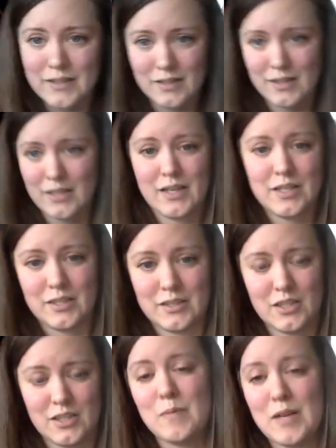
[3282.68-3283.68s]
to the thing I
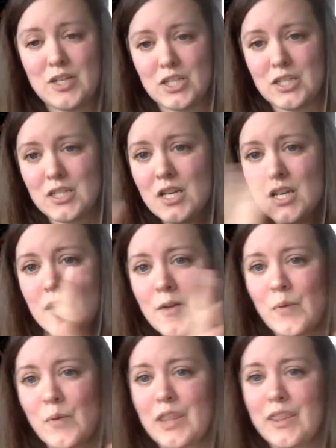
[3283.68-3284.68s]
just mentioned
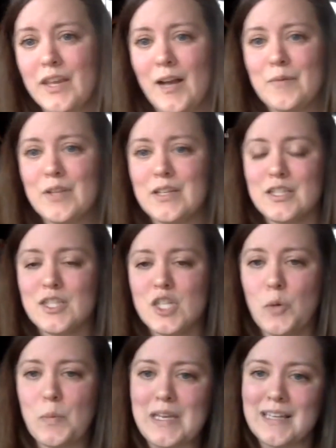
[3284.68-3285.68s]
with the
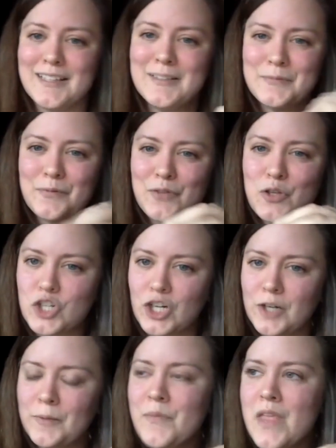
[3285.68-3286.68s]
dystopian
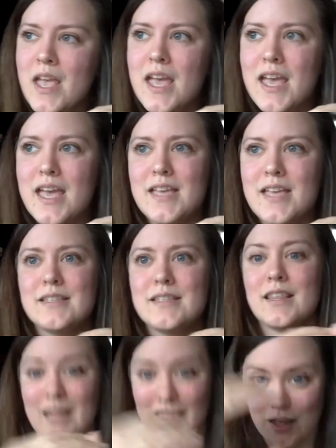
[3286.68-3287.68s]
future, is
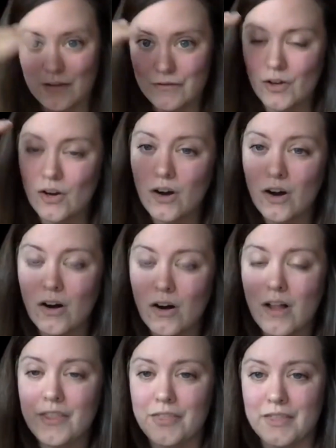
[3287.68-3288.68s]
think of
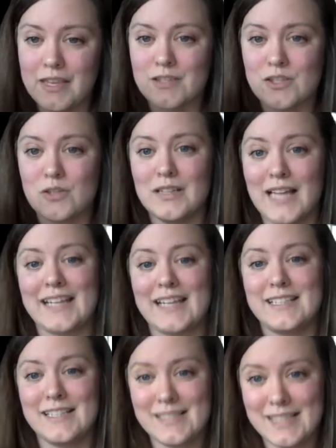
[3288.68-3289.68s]
all the things you'd like
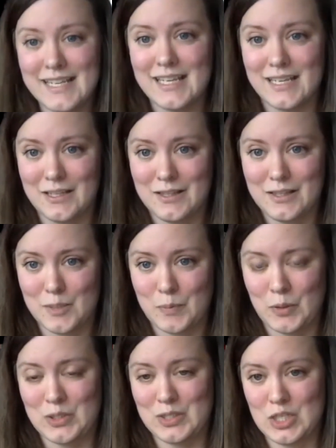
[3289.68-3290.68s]
to see this
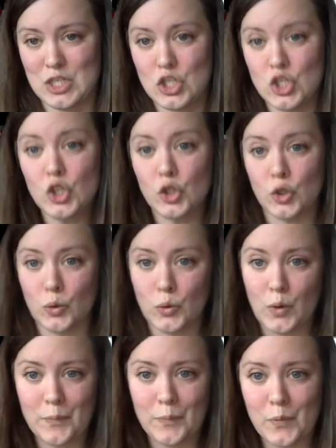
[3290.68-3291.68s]
person do.
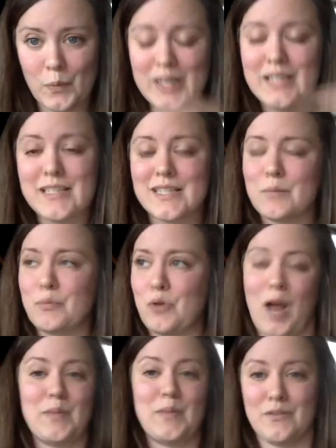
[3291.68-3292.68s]
What is the
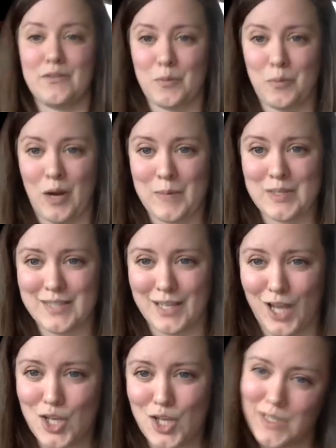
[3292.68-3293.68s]
promise of the premise that
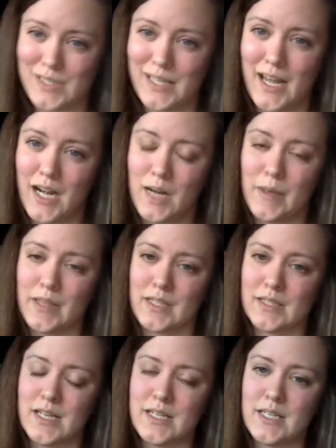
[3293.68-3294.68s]
got you excited about
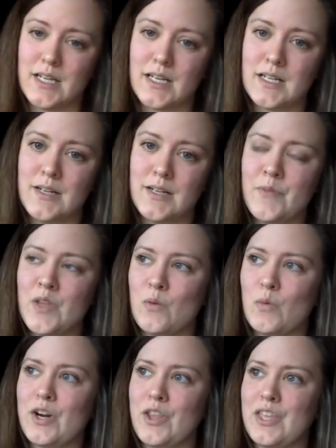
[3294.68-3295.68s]
this idea?
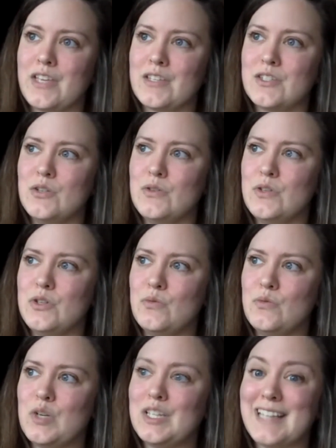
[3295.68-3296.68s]
What are things you
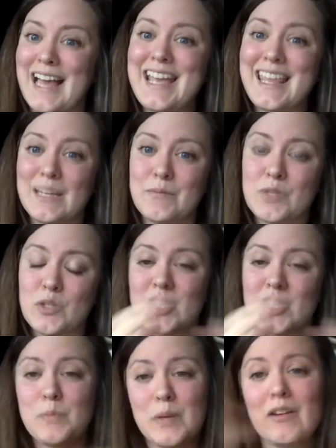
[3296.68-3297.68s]
would like them to
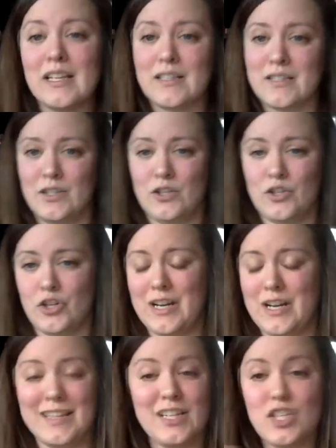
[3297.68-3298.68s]
experience in their journey? And it